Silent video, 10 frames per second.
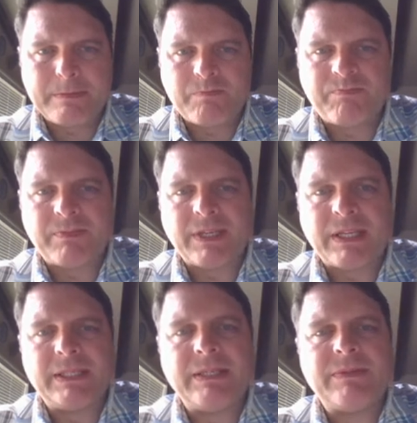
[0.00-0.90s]

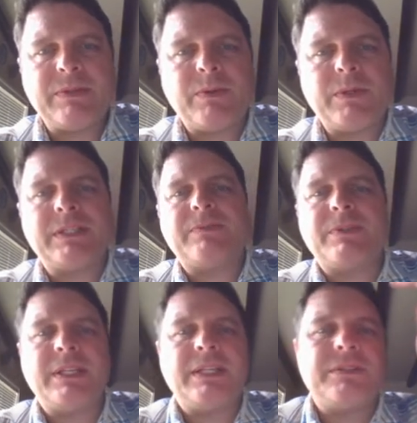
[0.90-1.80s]
Give the coordinates
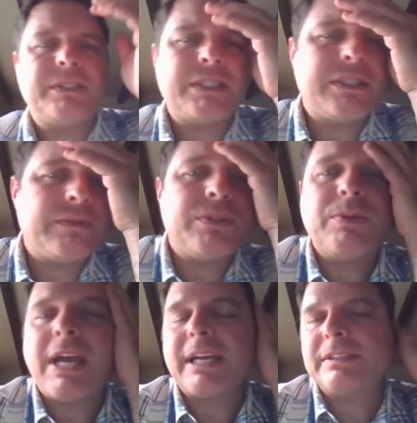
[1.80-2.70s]
for the intersection of
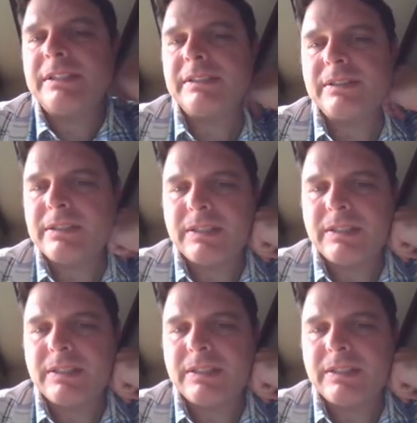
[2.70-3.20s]
two axes.